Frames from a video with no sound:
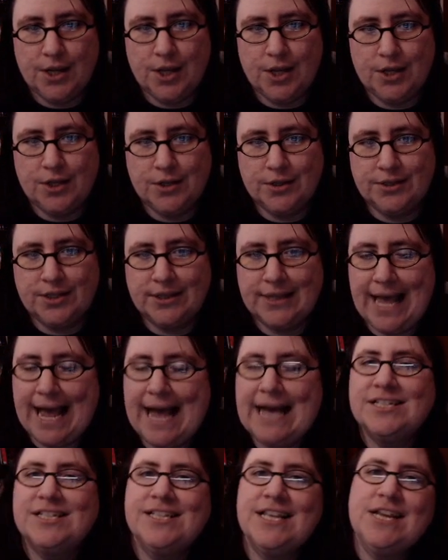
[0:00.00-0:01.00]
The
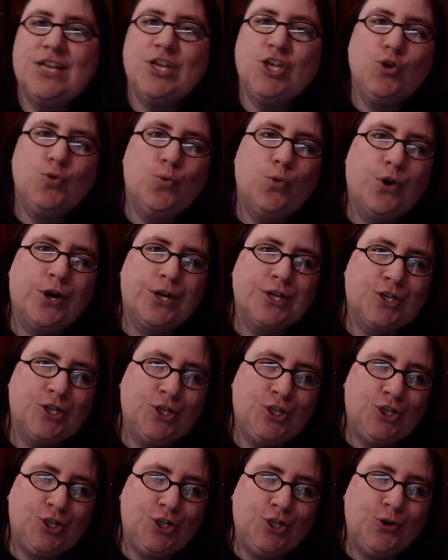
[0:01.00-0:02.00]
last thing you want to
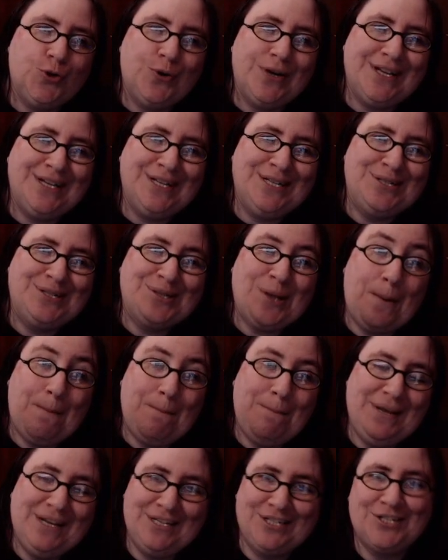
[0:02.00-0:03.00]
do is
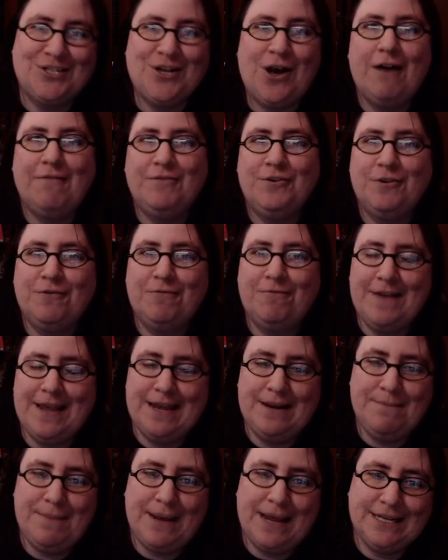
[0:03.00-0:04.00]
piss off your
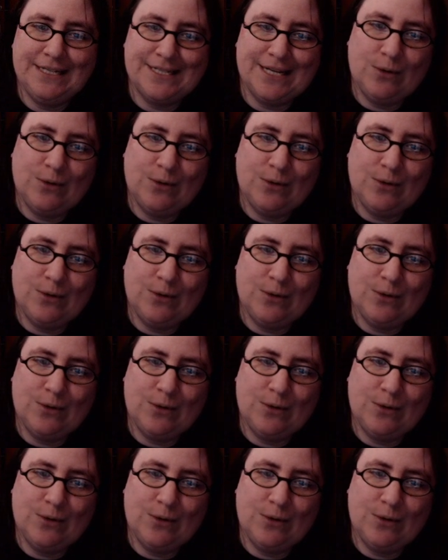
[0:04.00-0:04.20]
fan base,